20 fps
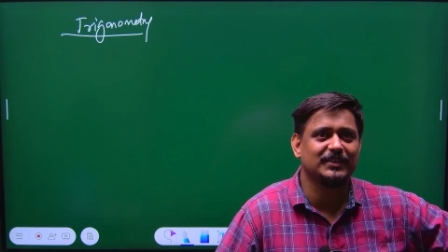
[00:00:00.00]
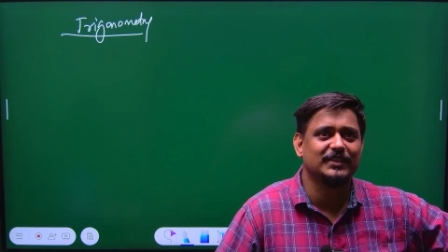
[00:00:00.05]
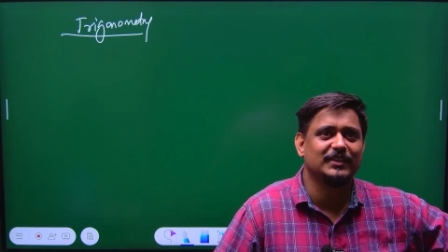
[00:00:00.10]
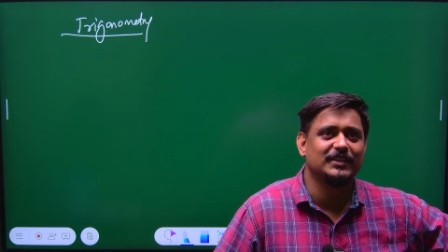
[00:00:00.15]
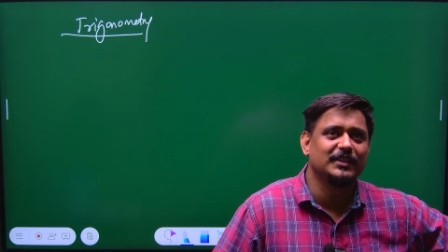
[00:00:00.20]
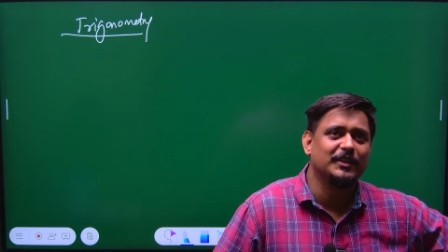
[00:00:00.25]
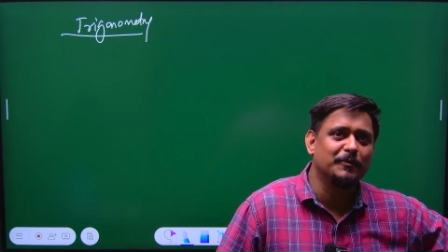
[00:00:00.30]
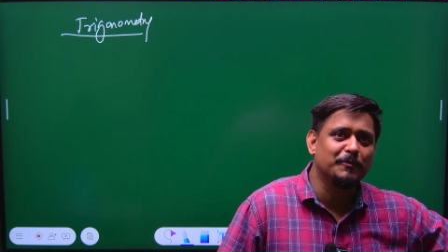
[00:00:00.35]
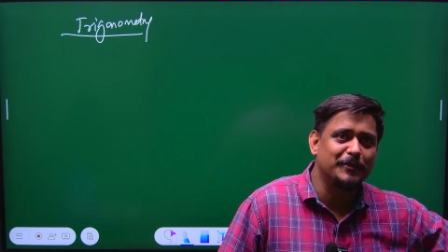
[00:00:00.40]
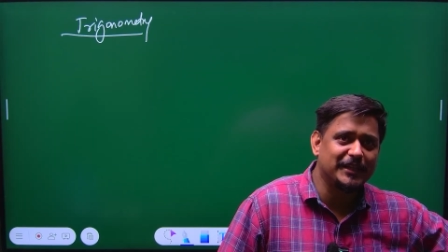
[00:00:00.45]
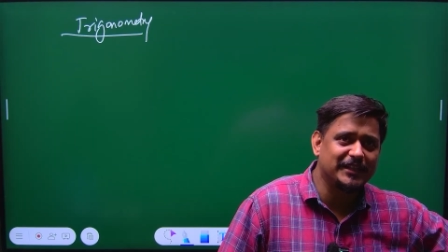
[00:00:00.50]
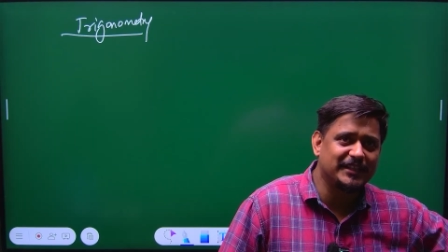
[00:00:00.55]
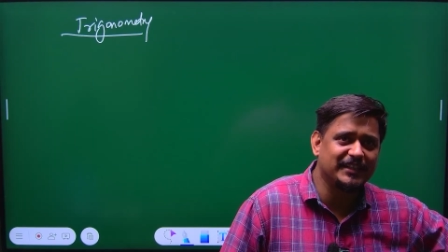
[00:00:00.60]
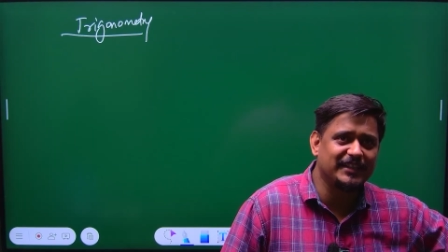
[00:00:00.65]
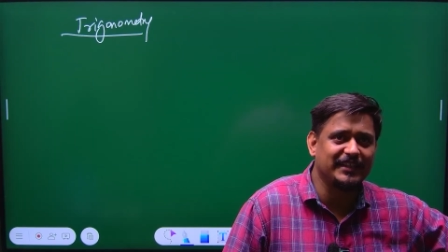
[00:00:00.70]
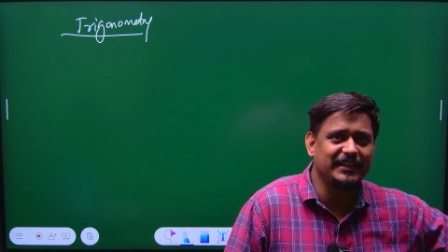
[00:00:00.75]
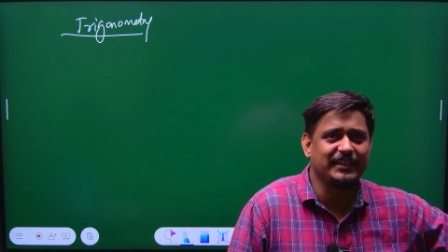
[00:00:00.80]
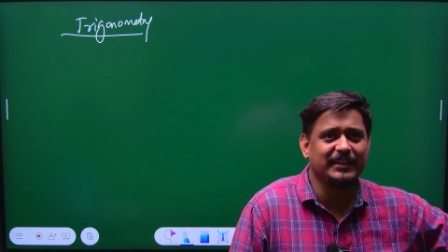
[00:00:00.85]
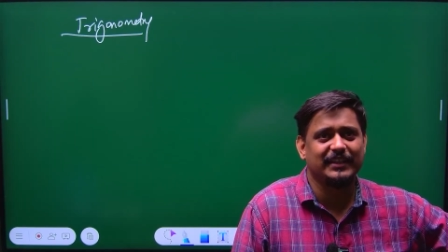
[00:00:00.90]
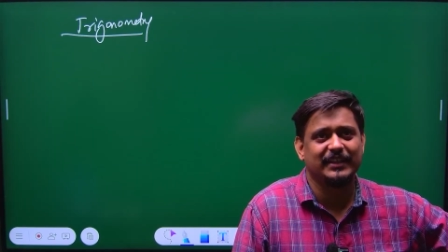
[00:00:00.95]

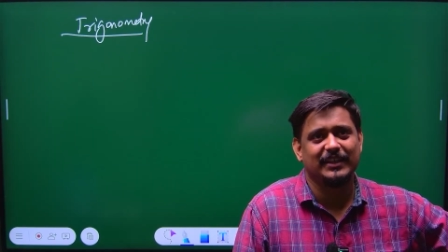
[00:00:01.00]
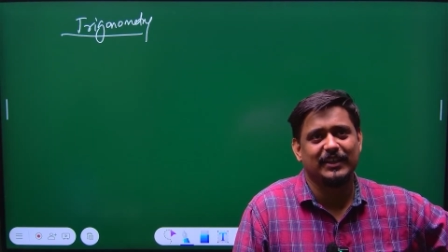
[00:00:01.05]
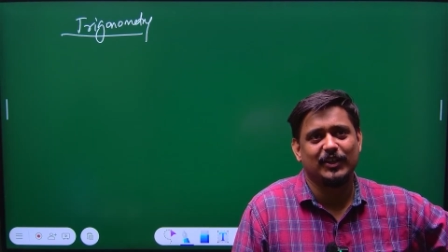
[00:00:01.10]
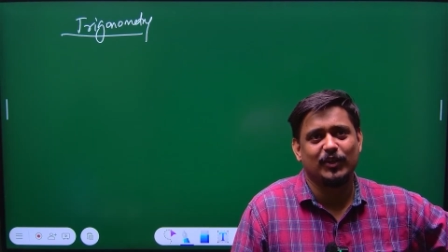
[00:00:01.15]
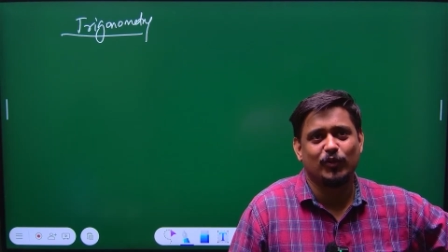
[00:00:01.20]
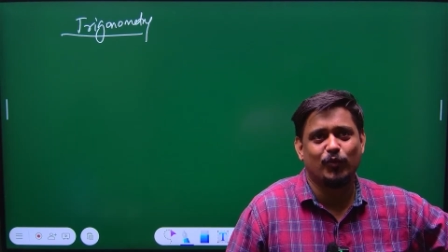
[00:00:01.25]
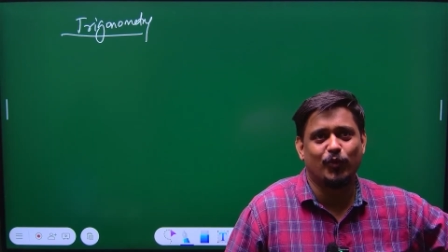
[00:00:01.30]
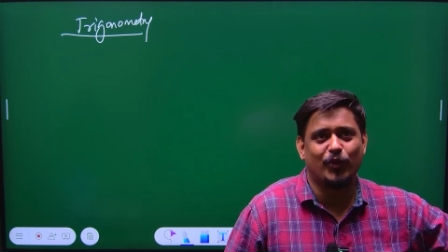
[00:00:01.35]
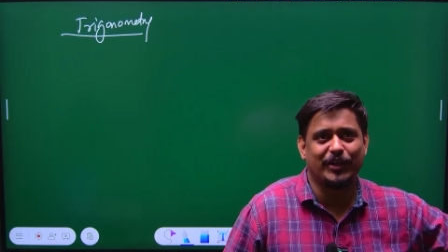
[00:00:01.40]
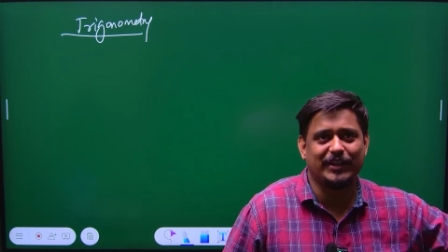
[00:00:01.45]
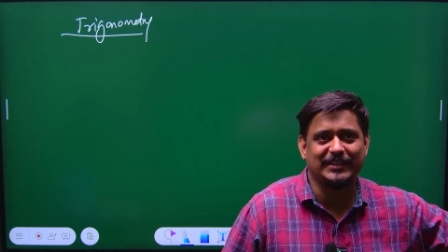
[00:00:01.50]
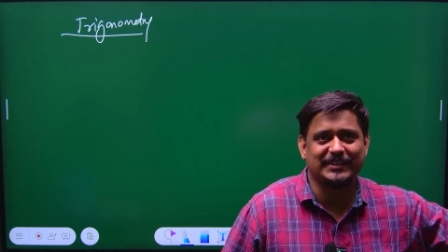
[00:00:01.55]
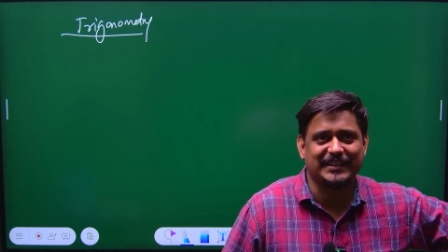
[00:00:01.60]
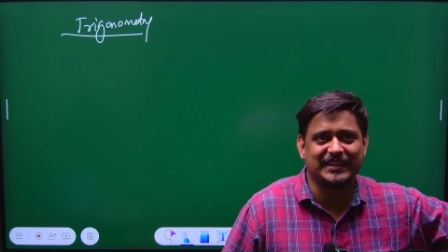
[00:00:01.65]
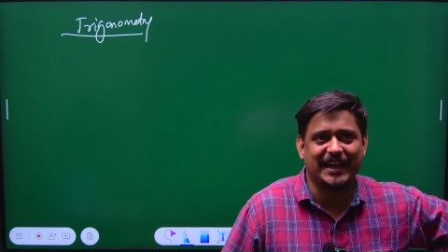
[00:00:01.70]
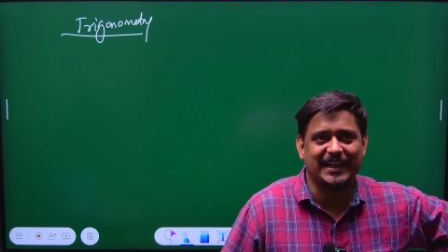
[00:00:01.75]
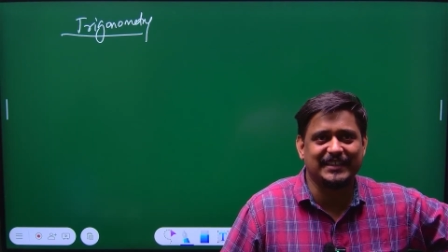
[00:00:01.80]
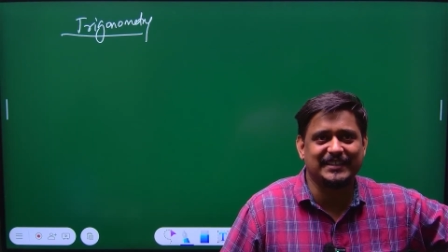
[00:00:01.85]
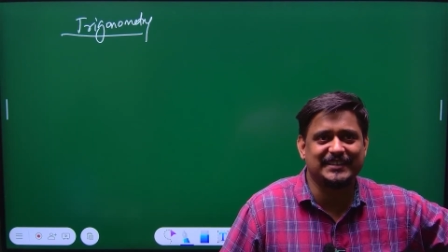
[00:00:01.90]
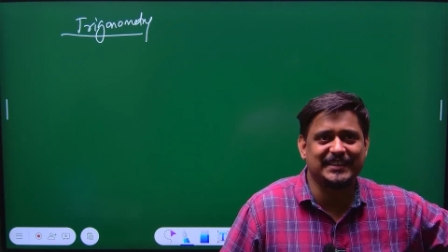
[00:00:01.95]
Mridini, what is
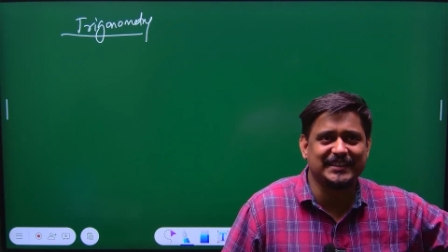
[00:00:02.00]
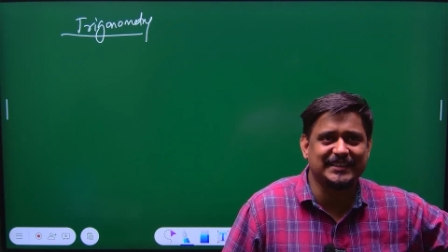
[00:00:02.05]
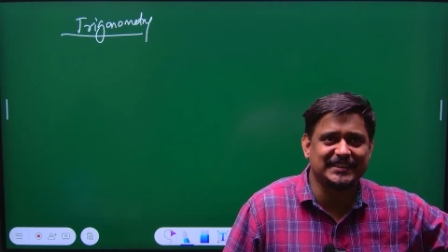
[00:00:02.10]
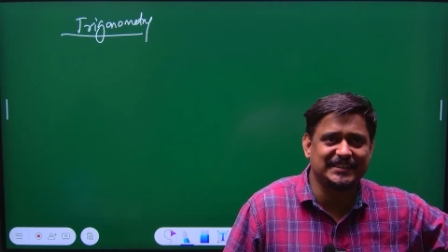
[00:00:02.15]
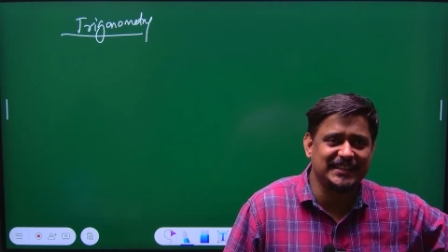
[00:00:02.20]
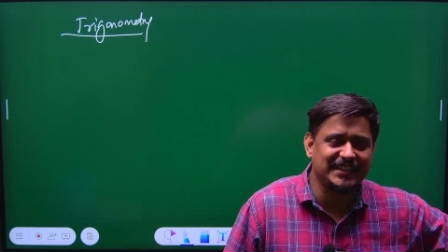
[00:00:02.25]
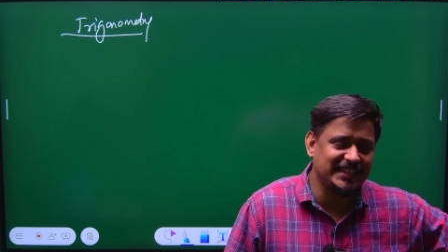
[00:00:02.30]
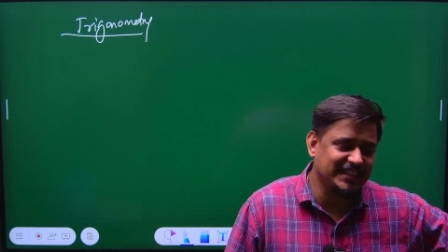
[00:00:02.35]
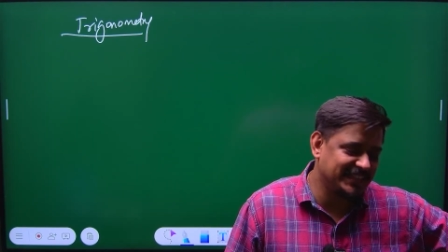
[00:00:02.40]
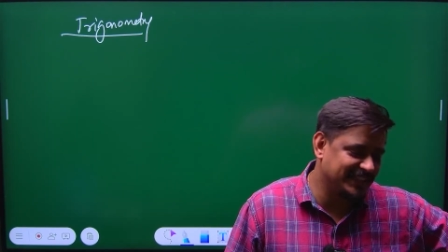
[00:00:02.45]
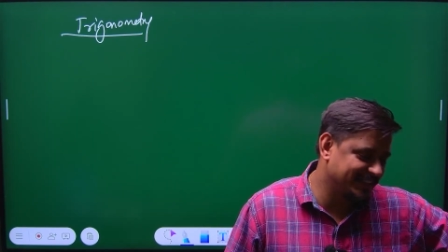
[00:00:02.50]
tan 60?